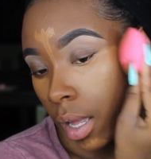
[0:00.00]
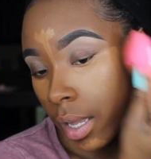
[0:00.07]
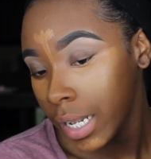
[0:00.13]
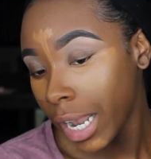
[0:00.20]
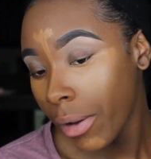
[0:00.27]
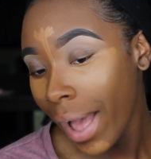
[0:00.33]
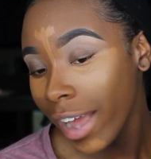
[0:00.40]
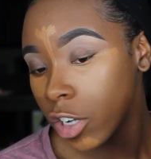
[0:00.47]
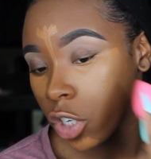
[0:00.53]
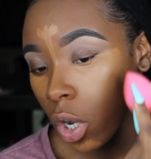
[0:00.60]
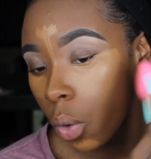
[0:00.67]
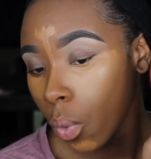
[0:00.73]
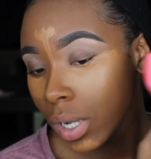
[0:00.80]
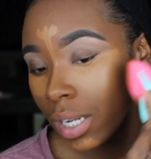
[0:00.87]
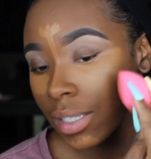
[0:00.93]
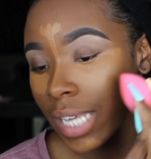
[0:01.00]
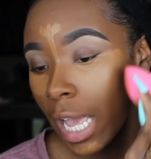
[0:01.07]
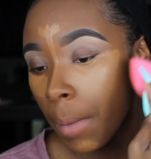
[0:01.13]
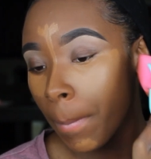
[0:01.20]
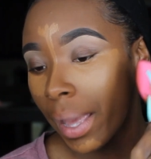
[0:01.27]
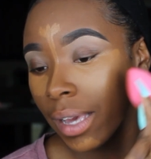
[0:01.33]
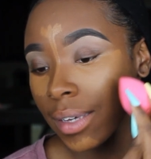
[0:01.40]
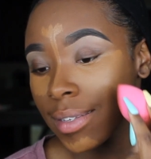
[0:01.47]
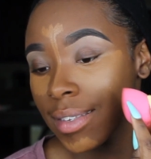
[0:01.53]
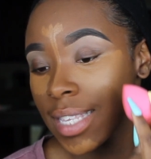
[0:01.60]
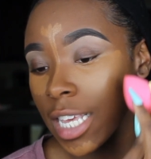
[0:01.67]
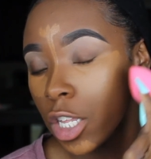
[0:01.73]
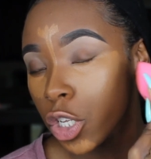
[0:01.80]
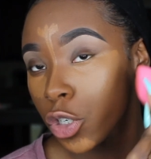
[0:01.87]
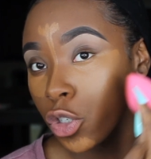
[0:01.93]
Now I don't want to take my
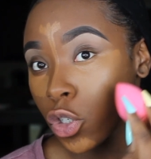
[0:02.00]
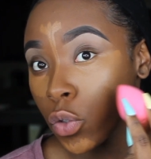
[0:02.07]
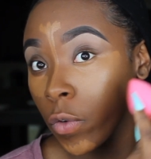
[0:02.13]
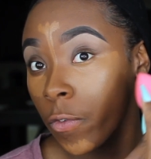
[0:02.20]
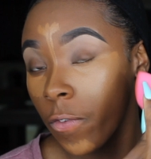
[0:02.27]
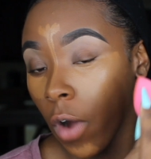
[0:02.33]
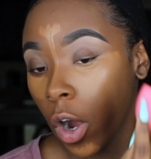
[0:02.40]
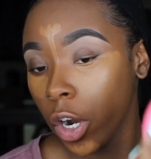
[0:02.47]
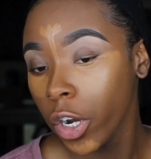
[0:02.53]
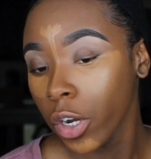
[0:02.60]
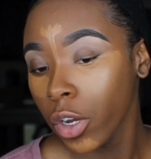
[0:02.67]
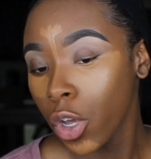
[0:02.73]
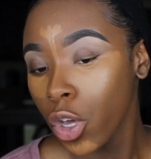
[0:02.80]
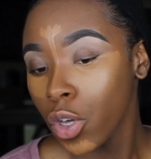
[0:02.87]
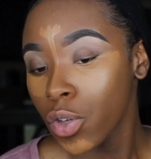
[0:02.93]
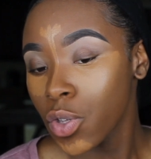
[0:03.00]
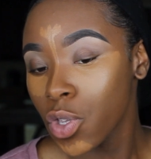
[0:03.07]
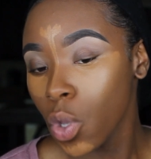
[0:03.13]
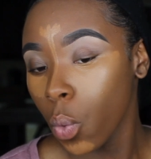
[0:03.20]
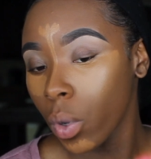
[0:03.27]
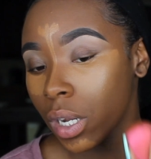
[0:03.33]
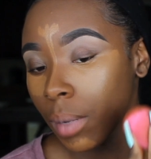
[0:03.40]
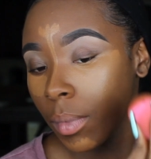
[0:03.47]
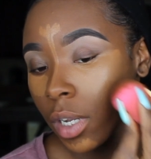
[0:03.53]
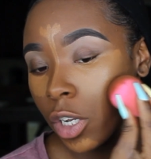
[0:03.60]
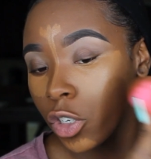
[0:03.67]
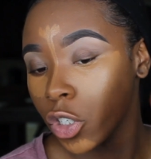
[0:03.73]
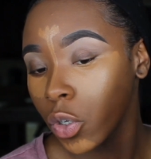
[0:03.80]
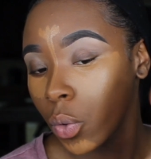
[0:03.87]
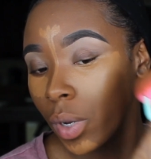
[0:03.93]
concealer too far, so what I'm going
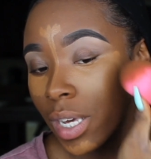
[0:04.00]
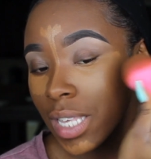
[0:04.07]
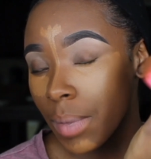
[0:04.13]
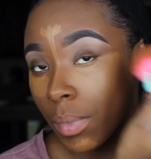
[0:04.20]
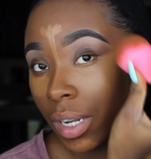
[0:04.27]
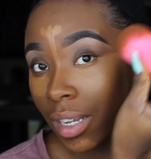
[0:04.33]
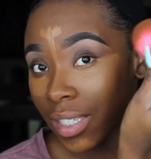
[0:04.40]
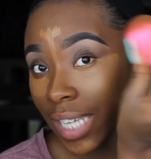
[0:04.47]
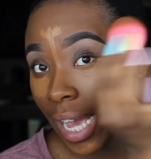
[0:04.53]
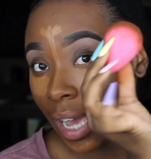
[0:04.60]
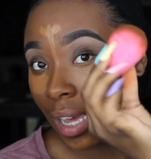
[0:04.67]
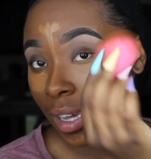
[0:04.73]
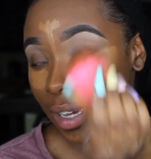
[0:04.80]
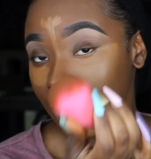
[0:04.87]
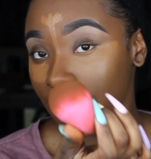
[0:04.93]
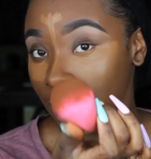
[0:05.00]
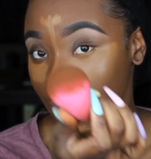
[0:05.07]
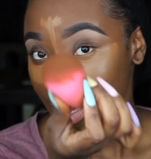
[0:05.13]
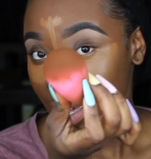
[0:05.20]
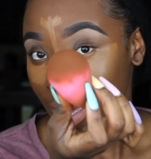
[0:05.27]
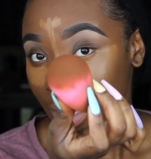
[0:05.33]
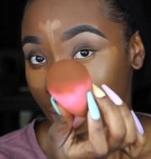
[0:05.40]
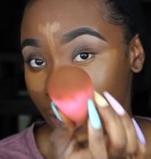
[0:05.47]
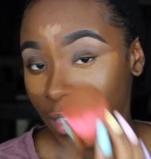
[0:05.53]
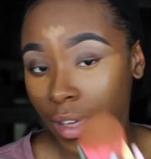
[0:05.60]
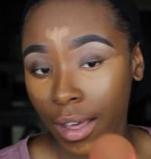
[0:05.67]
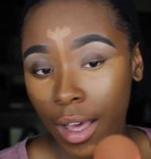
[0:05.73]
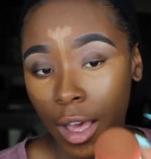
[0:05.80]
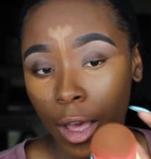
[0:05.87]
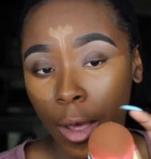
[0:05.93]
to do is I'm going to take
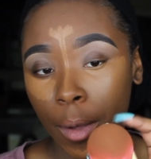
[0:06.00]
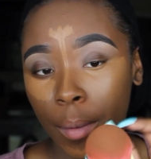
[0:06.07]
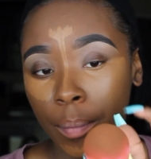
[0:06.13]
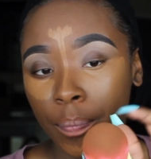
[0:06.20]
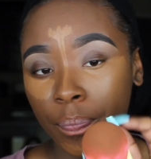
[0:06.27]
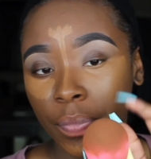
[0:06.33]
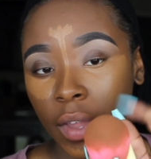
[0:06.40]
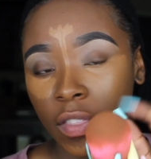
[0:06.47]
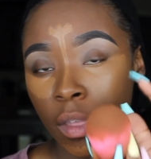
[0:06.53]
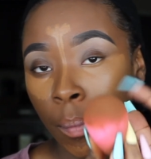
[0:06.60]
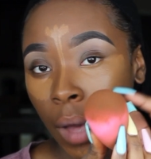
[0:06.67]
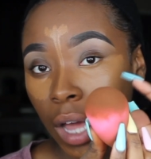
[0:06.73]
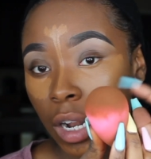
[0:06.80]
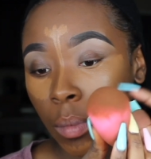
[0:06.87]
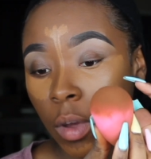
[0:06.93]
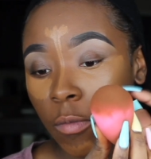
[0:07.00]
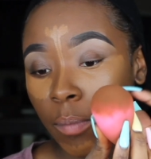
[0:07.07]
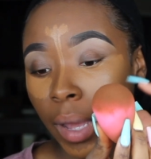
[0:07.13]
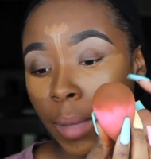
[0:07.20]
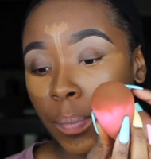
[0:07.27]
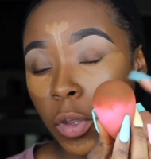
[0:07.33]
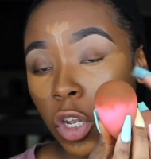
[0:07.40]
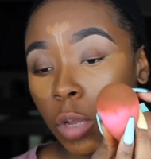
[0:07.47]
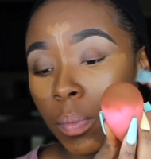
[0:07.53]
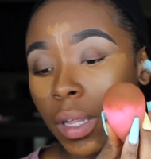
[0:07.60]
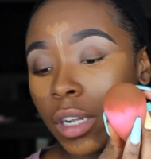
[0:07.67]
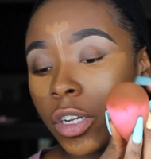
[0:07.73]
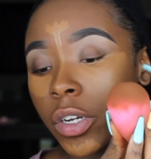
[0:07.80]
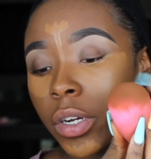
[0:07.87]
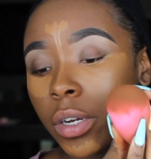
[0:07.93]
the um, the bottom of my beauty
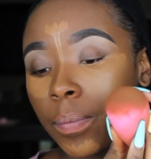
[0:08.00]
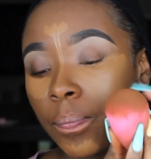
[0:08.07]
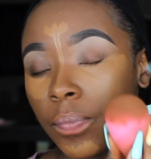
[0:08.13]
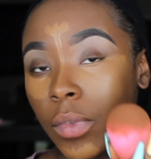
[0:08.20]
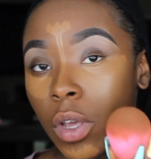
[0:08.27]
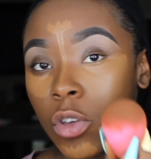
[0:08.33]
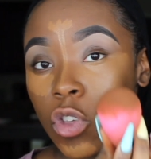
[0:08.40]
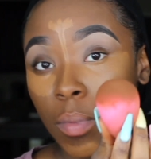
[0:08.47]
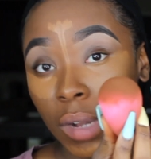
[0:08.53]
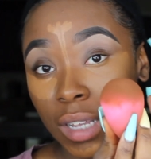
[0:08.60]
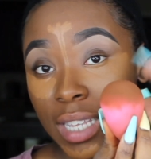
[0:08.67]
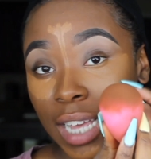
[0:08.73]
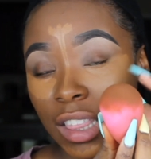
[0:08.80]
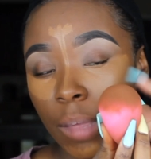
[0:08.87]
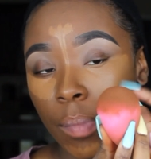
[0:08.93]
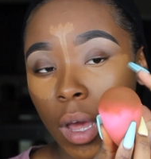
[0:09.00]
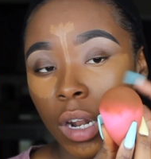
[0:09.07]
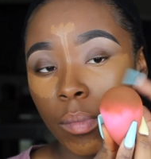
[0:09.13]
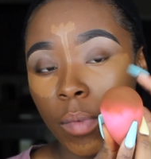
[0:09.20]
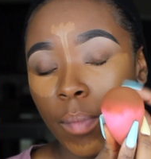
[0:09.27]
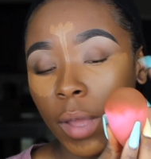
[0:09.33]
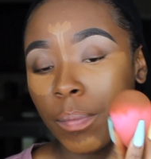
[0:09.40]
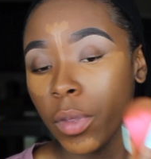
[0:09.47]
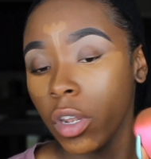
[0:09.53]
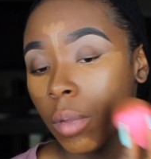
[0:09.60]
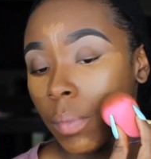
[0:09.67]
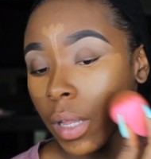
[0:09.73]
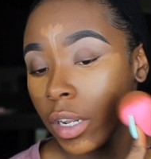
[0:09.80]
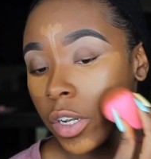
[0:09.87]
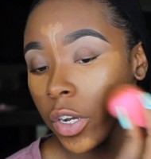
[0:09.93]
blender. So I'm going to take the bottom of my beauty
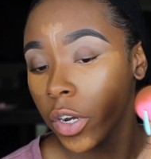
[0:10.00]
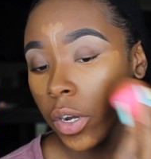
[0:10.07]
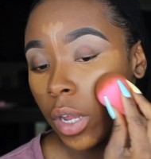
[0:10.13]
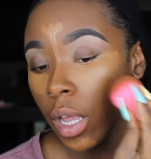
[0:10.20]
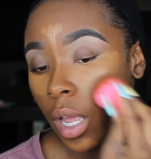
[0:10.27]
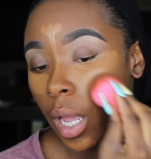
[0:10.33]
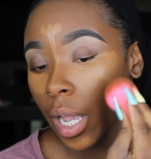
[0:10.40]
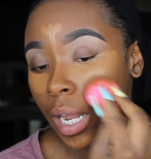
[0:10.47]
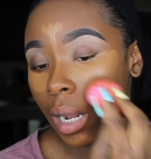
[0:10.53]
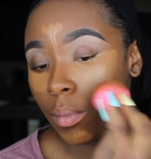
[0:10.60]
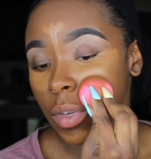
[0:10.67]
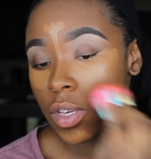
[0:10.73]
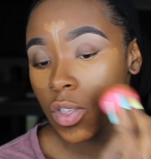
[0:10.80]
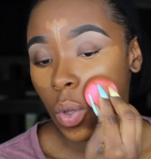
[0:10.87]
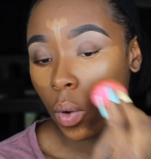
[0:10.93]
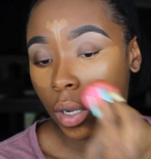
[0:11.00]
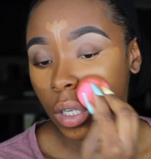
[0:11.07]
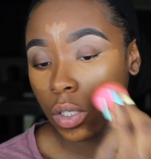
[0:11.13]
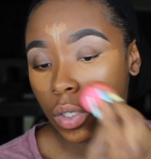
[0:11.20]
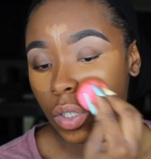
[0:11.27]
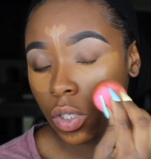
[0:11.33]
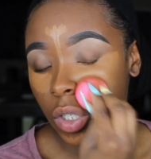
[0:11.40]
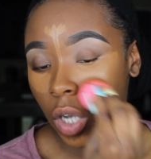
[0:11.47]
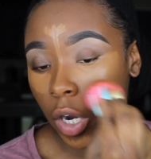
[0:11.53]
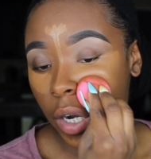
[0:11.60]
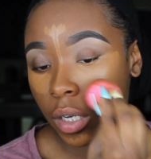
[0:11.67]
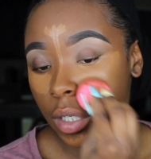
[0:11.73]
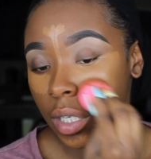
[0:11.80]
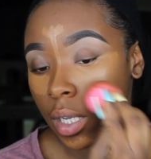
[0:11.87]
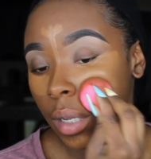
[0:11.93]
blender and I'm just going to
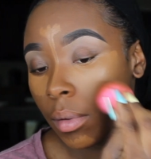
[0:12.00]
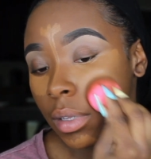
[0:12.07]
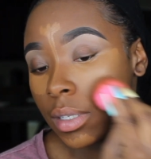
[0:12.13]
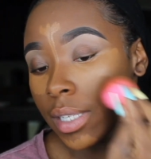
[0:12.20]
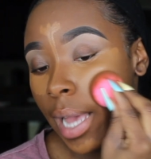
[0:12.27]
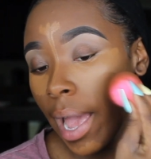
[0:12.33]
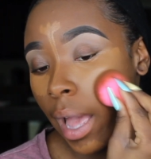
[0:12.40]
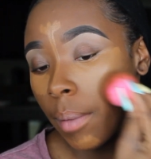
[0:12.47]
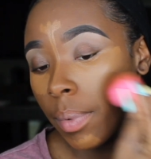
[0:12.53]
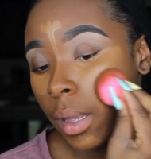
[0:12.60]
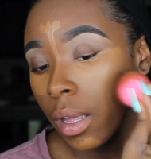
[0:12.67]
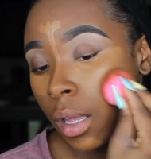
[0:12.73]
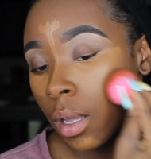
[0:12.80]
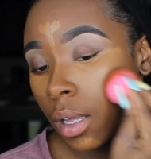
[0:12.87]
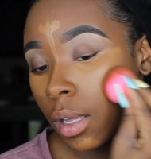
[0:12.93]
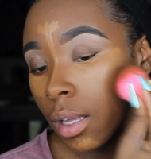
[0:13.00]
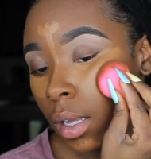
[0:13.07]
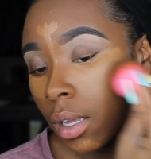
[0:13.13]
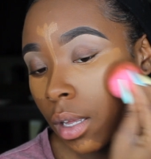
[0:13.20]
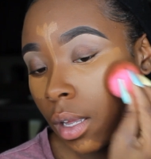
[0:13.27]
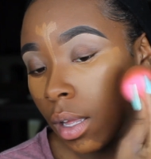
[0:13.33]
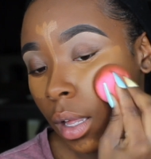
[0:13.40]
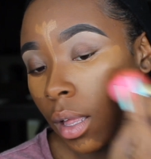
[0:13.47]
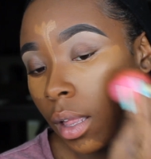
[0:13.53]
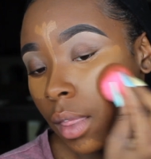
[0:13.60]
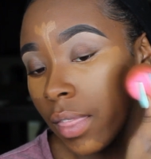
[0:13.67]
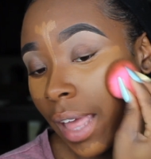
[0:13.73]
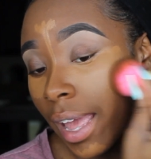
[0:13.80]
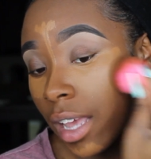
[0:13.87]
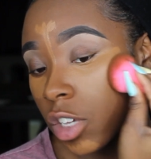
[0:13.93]
start dabbing
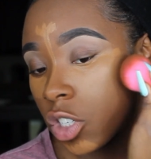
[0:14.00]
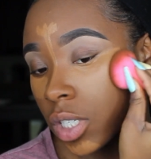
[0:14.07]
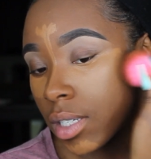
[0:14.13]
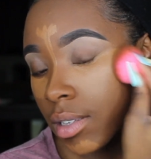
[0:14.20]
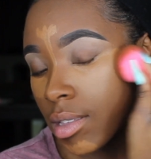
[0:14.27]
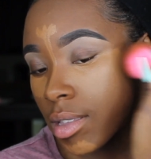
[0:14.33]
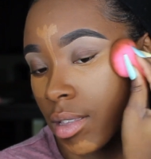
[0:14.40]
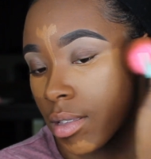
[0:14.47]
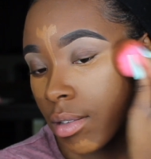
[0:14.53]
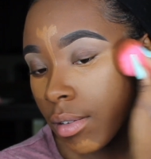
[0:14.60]
the edges.